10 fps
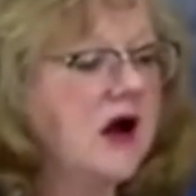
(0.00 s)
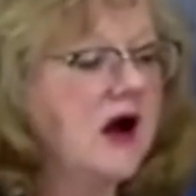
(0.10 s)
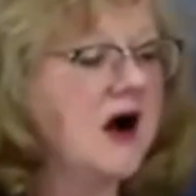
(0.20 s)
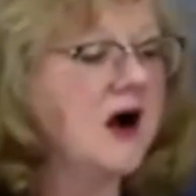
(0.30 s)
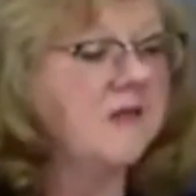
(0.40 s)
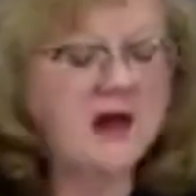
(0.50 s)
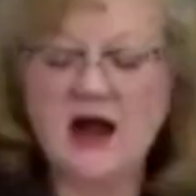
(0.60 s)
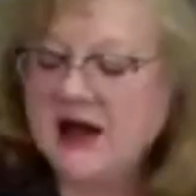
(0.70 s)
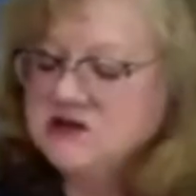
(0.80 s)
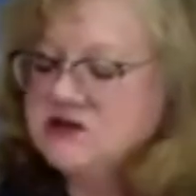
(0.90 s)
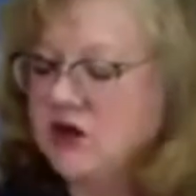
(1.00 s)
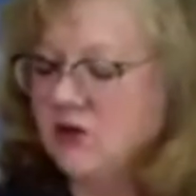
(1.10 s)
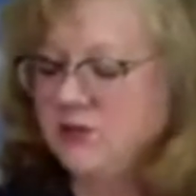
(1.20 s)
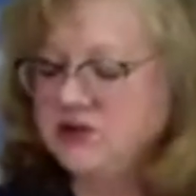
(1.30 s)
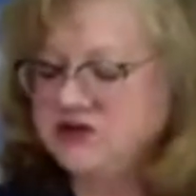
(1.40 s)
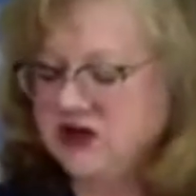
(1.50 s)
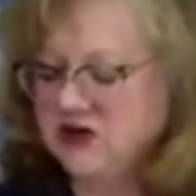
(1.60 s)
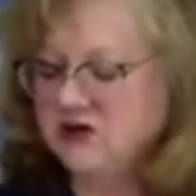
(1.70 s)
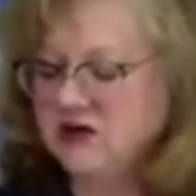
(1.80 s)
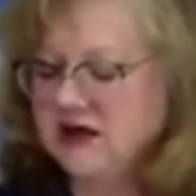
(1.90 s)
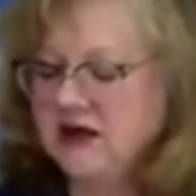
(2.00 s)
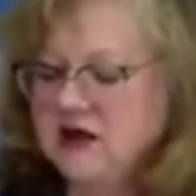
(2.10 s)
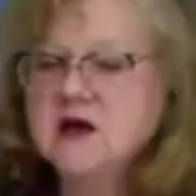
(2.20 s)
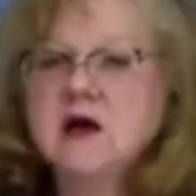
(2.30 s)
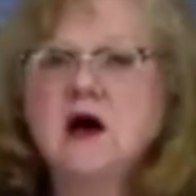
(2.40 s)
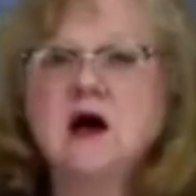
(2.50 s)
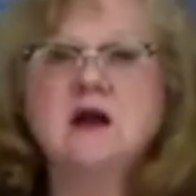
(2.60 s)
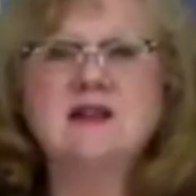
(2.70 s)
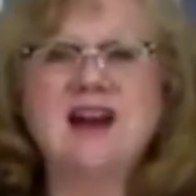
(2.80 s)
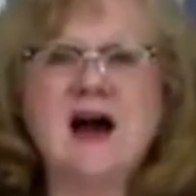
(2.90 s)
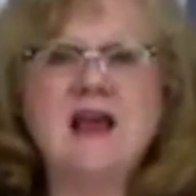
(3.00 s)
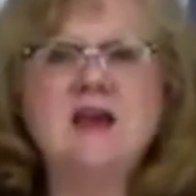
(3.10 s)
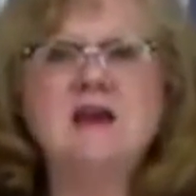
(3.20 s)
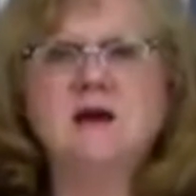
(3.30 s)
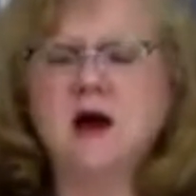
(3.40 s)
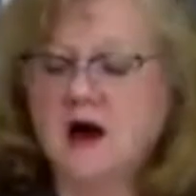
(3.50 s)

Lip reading: I don't particularly like